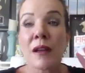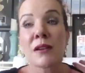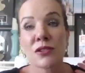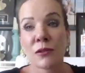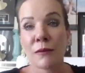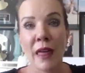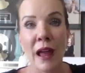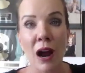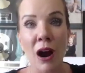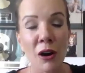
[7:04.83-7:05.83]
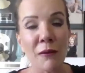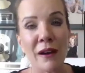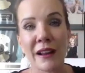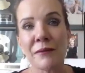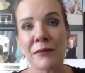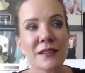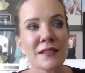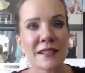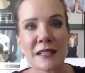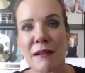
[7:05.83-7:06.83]
so that when they are ready,
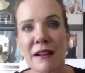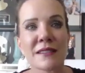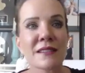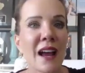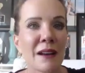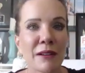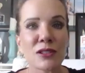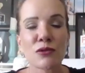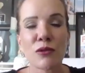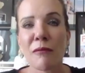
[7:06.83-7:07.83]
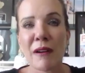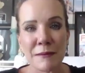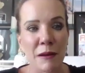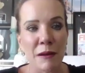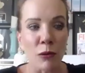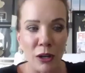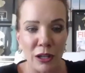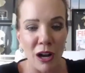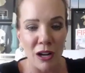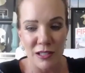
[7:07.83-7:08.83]
6 months, 9 months, 12 months, we're going
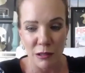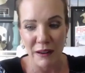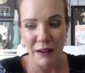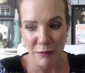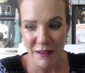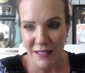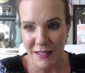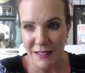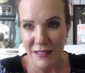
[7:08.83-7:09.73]
to all still be in the business.